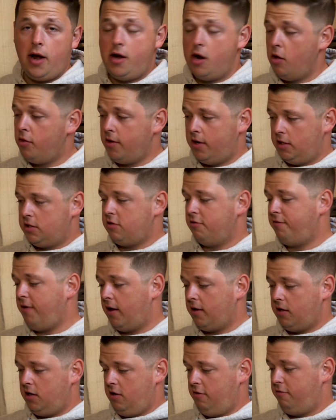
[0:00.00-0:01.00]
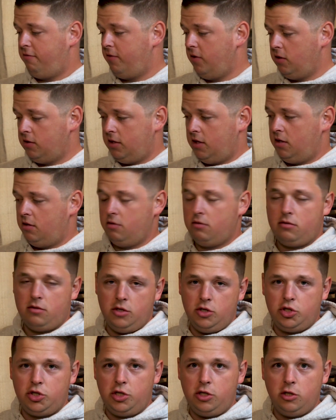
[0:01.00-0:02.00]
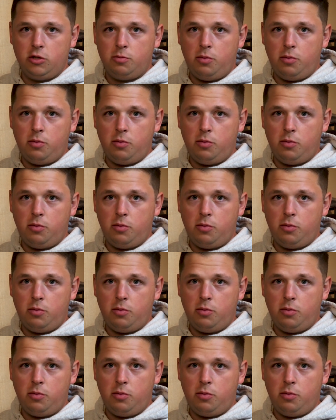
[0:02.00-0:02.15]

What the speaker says: know that it's the fact that he filled in the shield